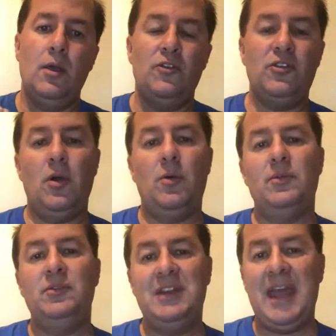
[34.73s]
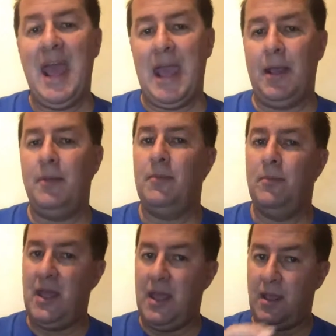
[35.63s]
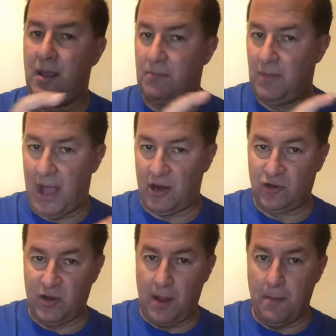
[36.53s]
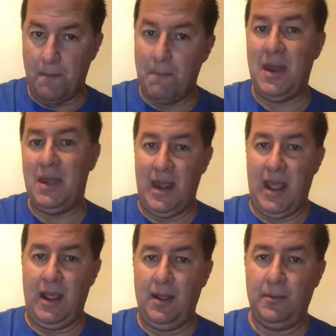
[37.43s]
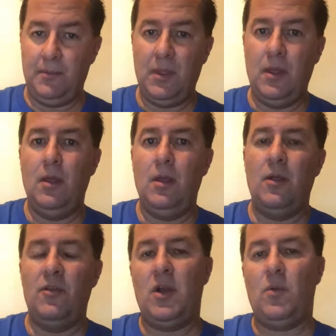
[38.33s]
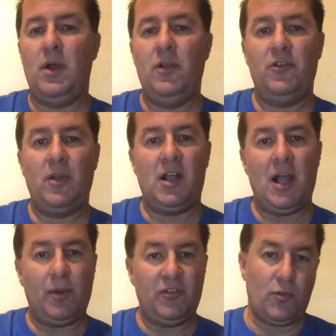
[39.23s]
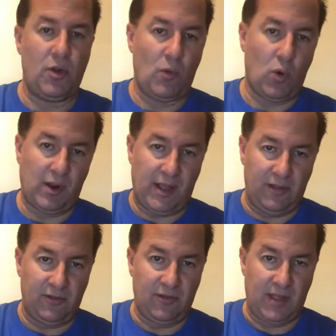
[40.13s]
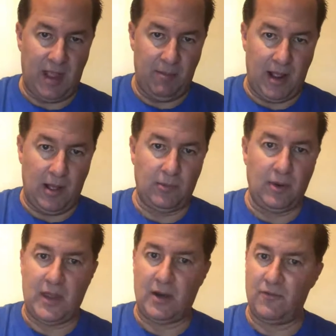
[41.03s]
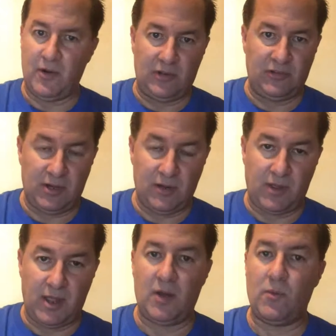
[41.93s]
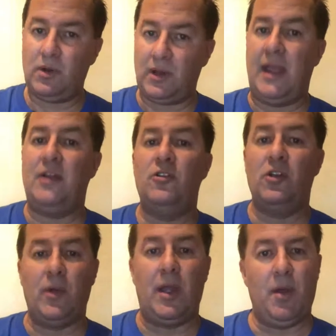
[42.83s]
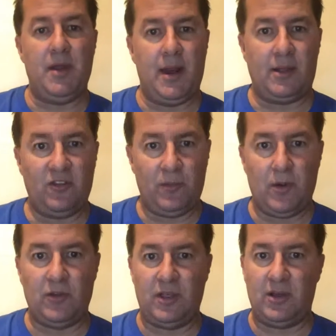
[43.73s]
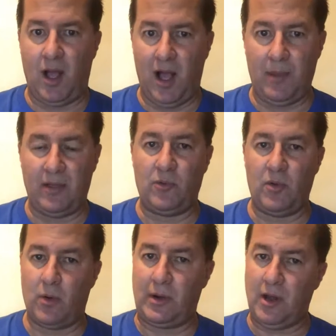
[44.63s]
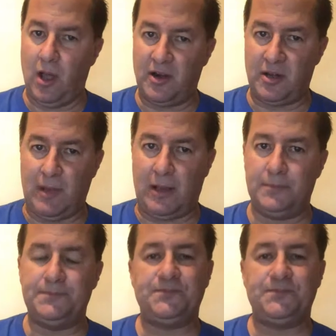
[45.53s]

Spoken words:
So today, being actually Monday, there was a couple of Supreme Court cases that came down that are very significant and relate to the Great Montana Conspiracy topics that we've already talked about.